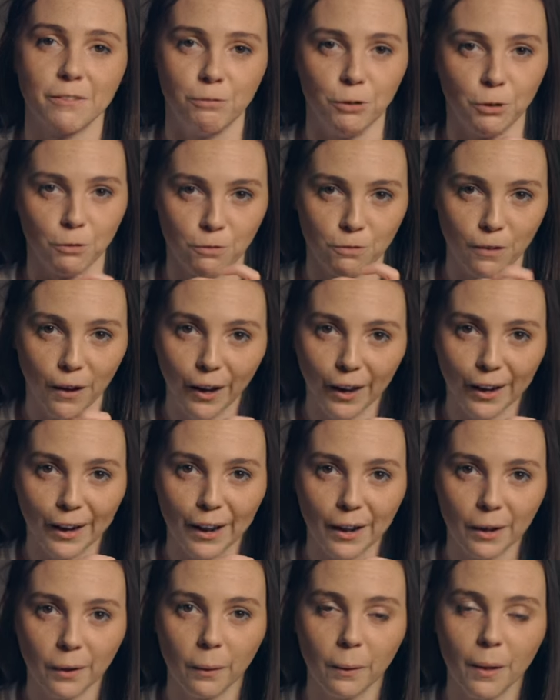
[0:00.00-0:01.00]
of your
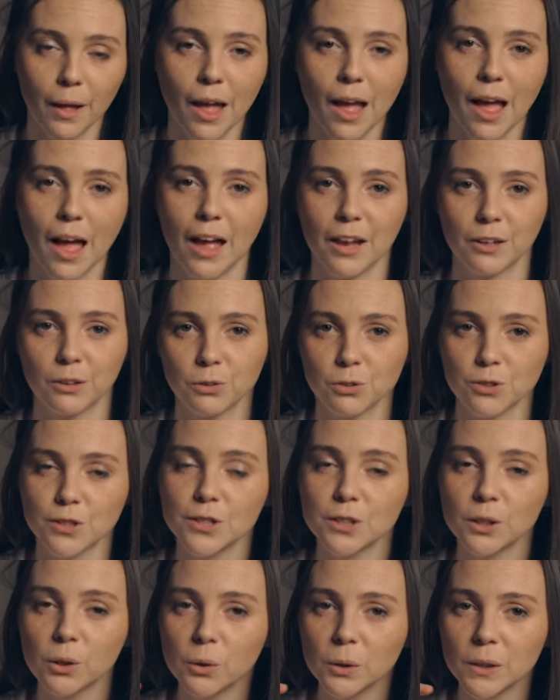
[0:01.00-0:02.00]
fingernail, and you
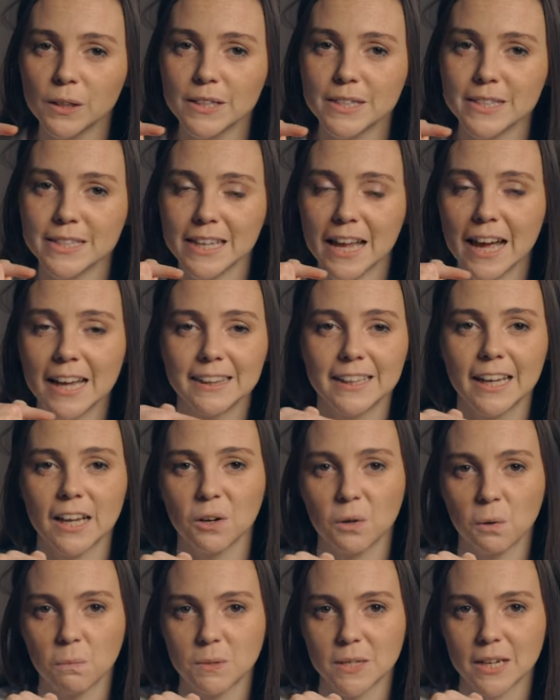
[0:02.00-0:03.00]
slowly slide
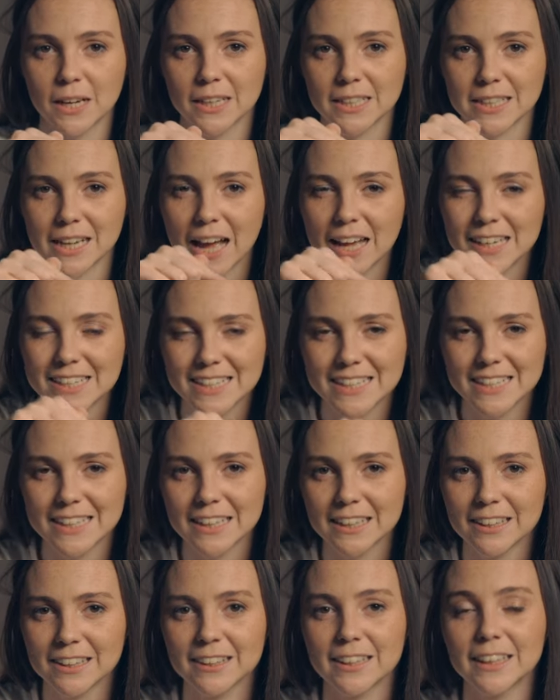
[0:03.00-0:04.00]
that object
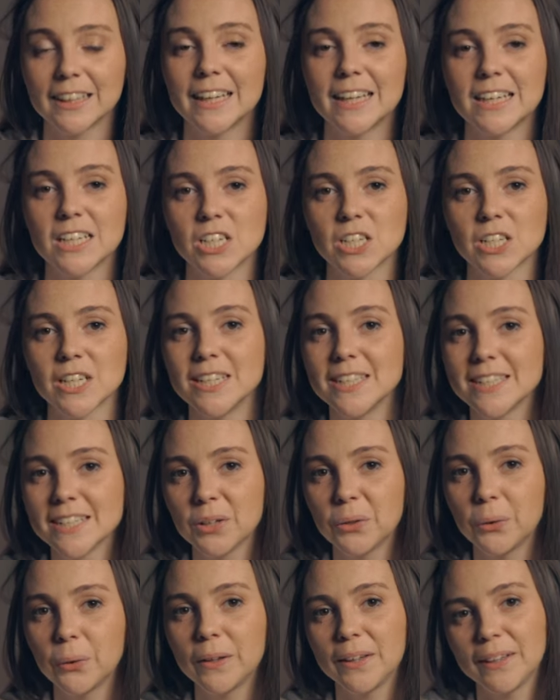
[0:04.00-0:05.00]
underneath the leech
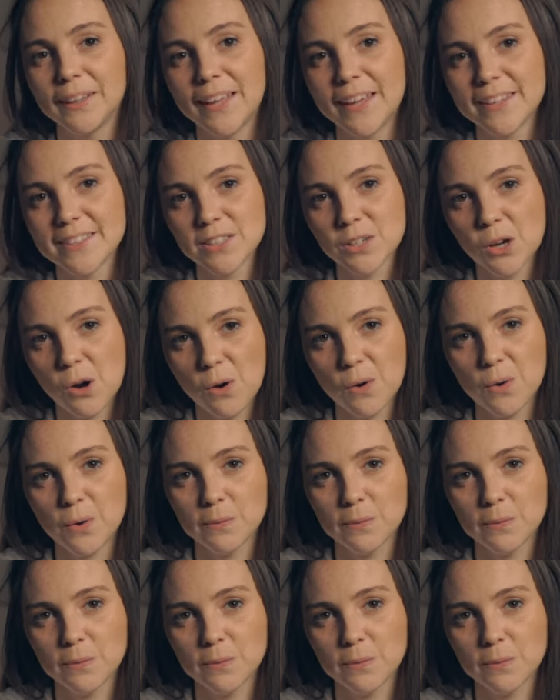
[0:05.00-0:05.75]
until it lets go.